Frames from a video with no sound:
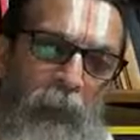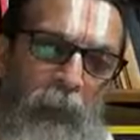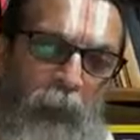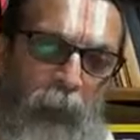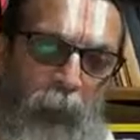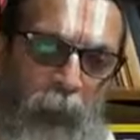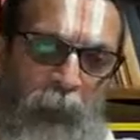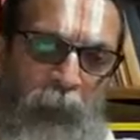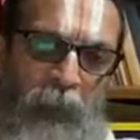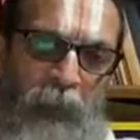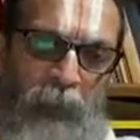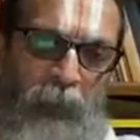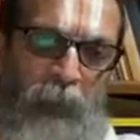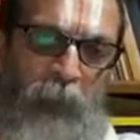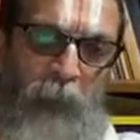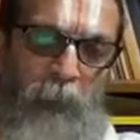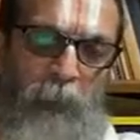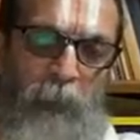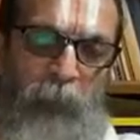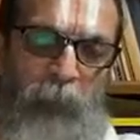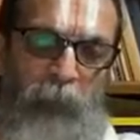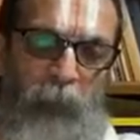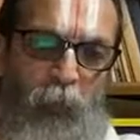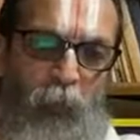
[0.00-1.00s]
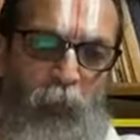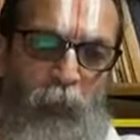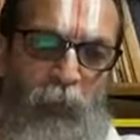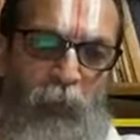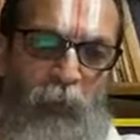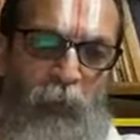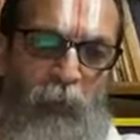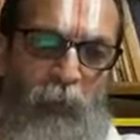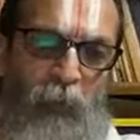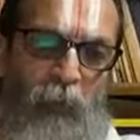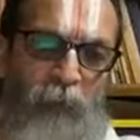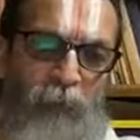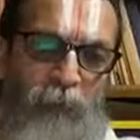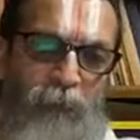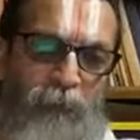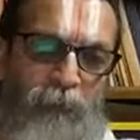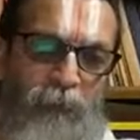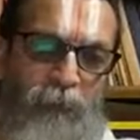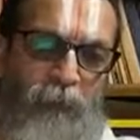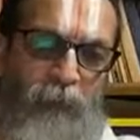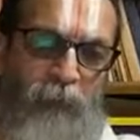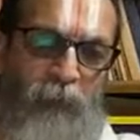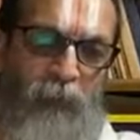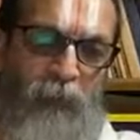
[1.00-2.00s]
In today's complex world,
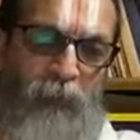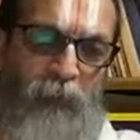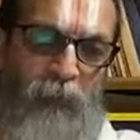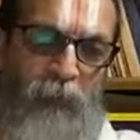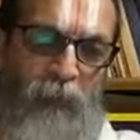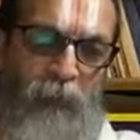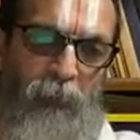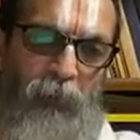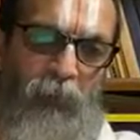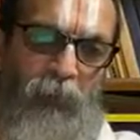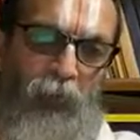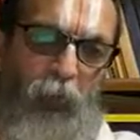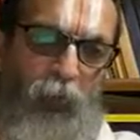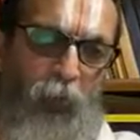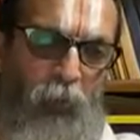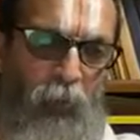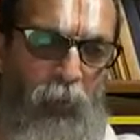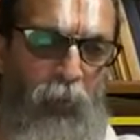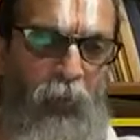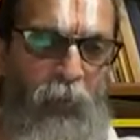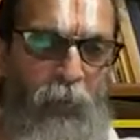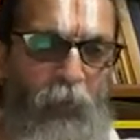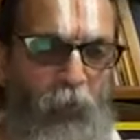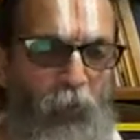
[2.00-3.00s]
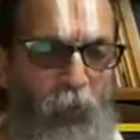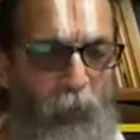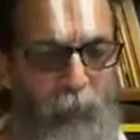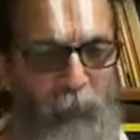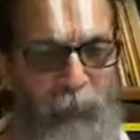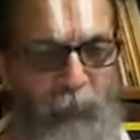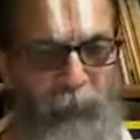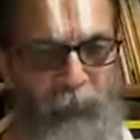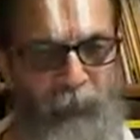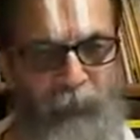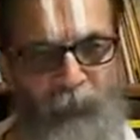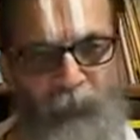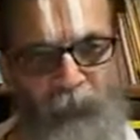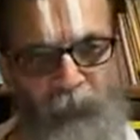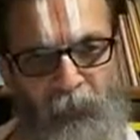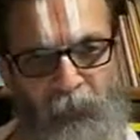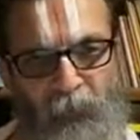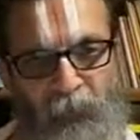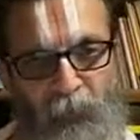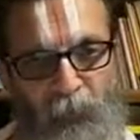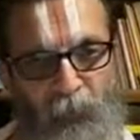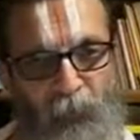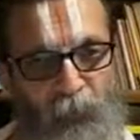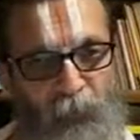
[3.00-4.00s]
with so-called
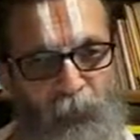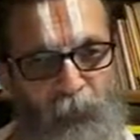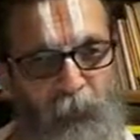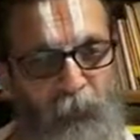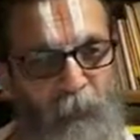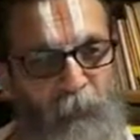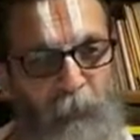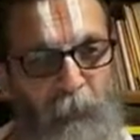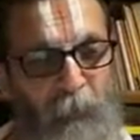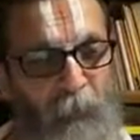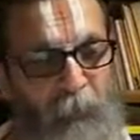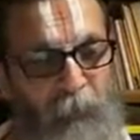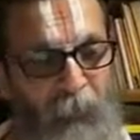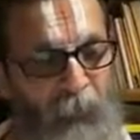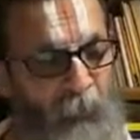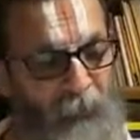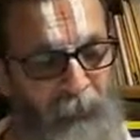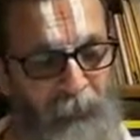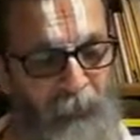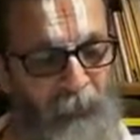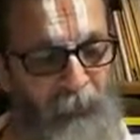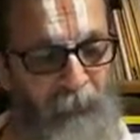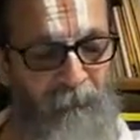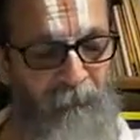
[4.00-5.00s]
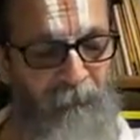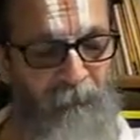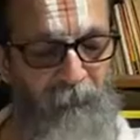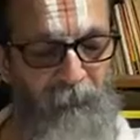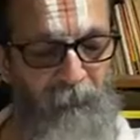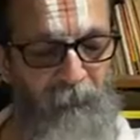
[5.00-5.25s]
globalization, a question may be asked,